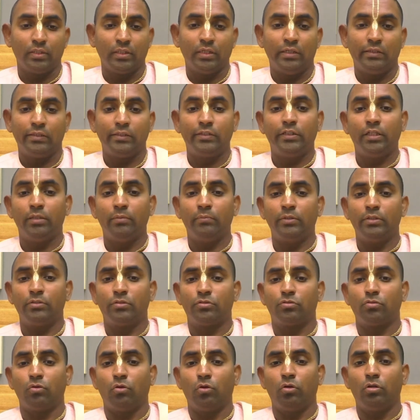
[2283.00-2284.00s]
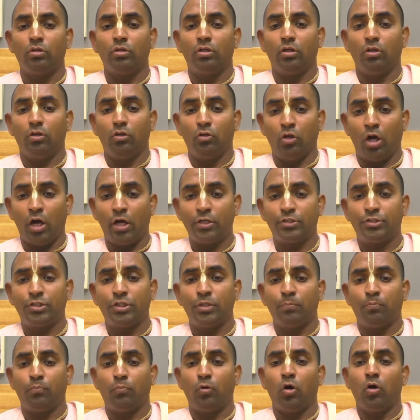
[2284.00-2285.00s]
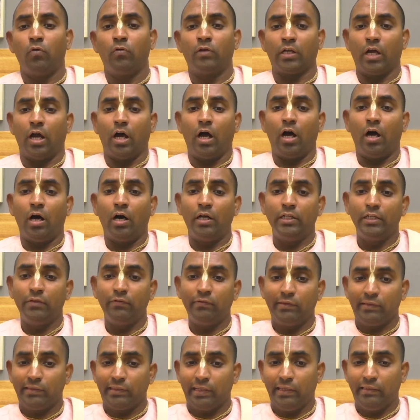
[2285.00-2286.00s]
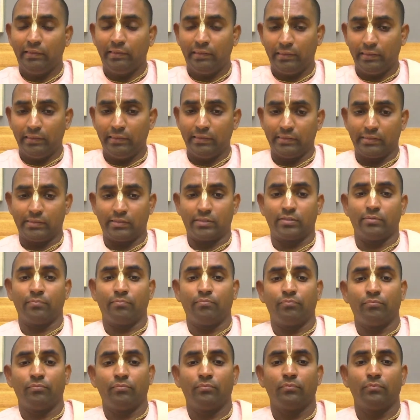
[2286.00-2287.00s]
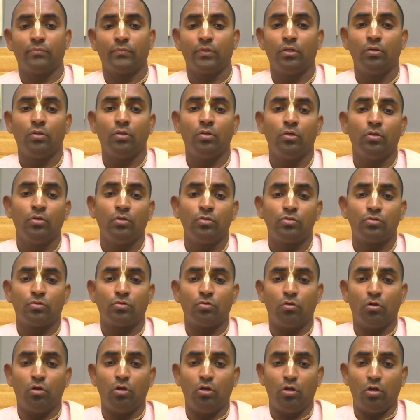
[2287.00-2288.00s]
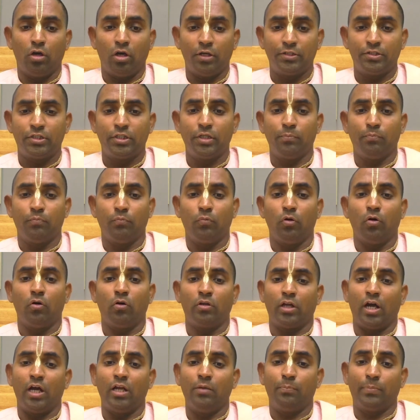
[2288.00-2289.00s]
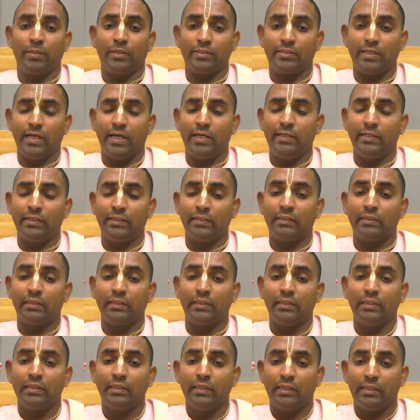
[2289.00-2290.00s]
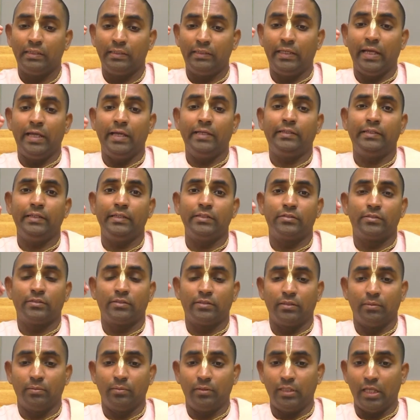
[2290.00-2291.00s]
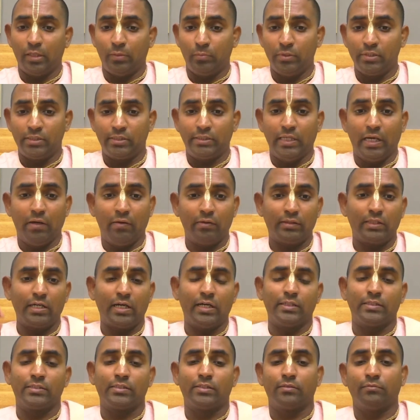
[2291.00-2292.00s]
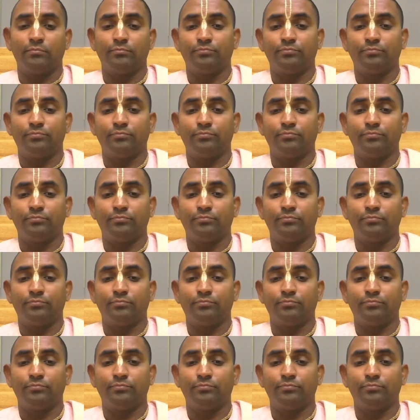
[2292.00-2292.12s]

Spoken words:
Give me sole lordship over all living entities, sole lordship over all presiding deities, that is devatas.